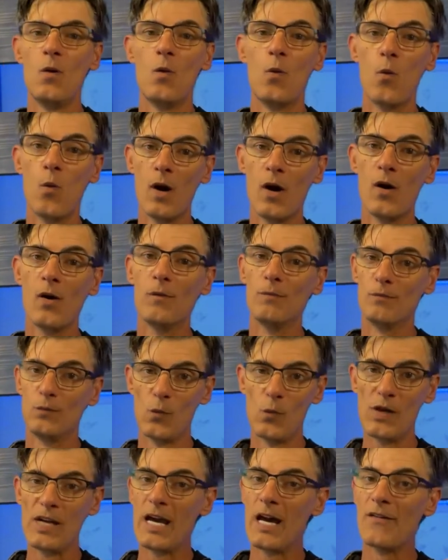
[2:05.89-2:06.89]
Well,
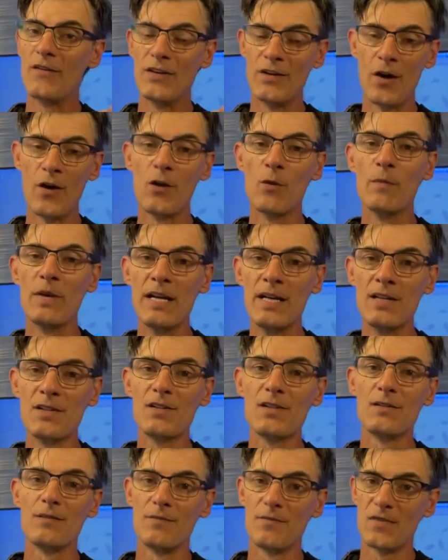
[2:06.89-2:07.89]
we have another
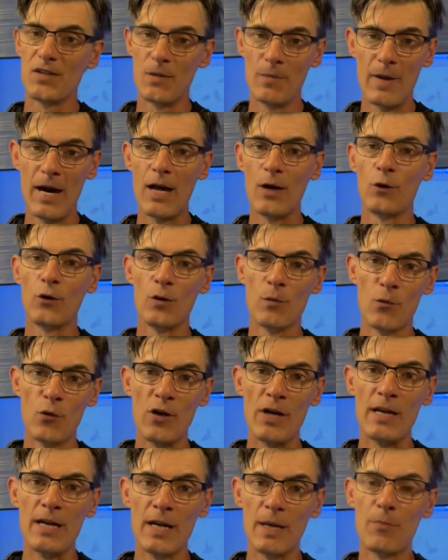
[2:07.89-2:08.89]
means to battle the
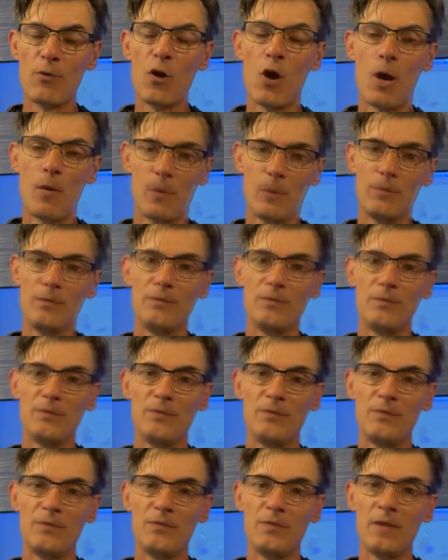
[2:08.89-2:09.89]
marine ich problem.
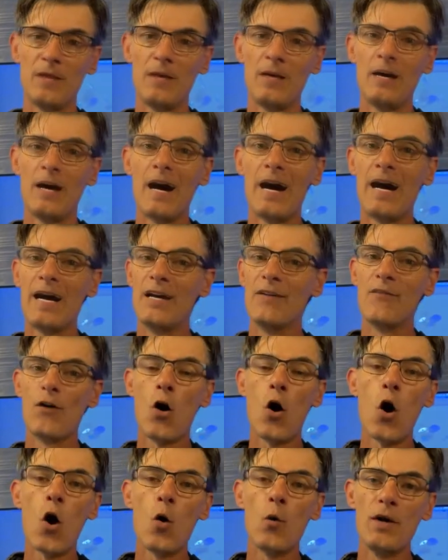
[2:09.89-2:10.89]
I have
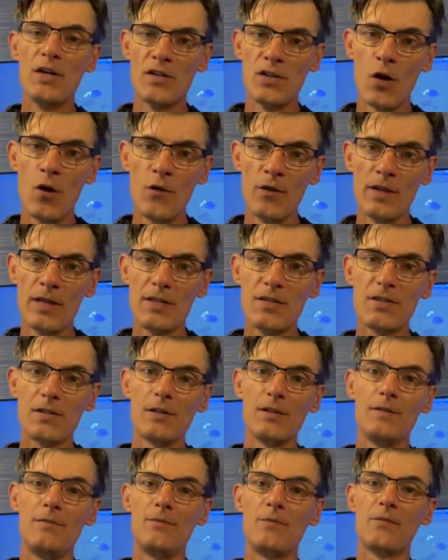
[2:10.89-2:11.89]
always known this,
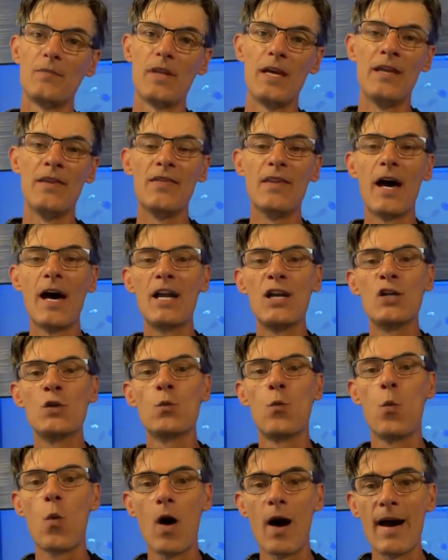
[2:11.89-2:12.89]
and that is
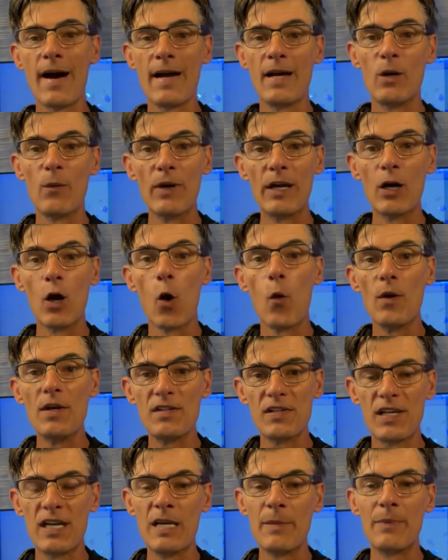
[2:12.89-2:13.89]
why we always
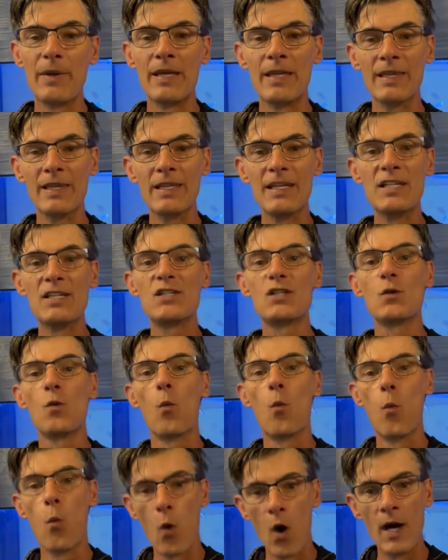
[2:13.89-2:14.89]
keep at least
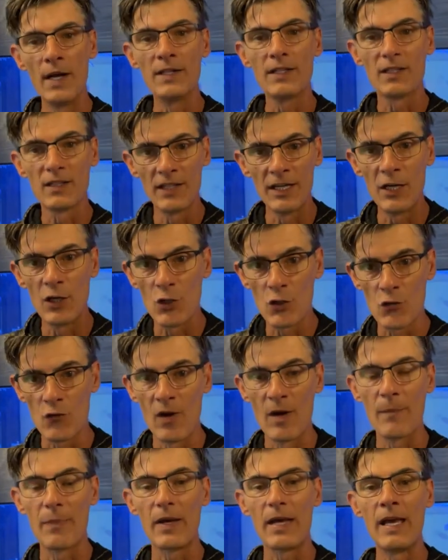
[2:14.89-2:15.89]
one cleaner
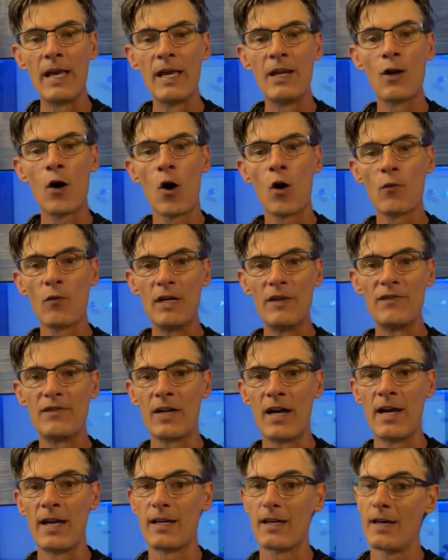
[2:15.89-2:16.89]
shrimp in our reef
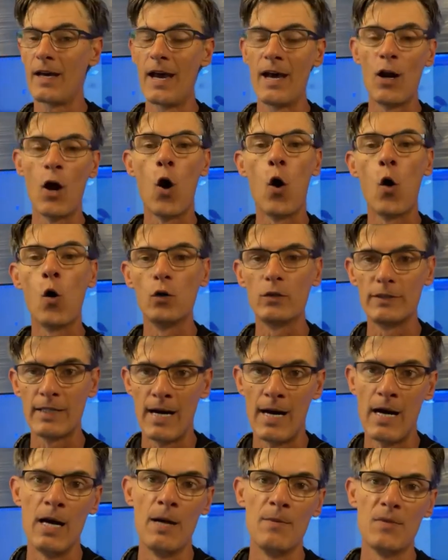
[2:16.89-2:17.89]
tank at all
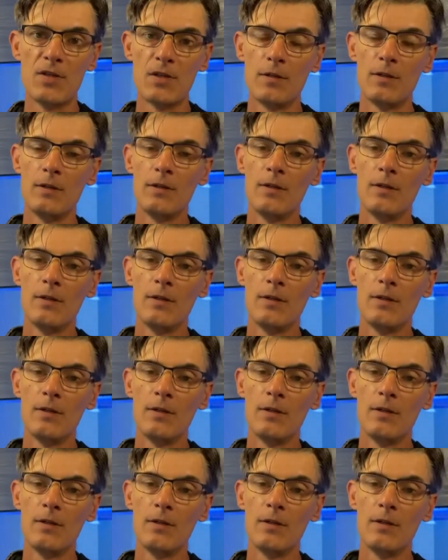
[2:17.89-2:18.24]
times.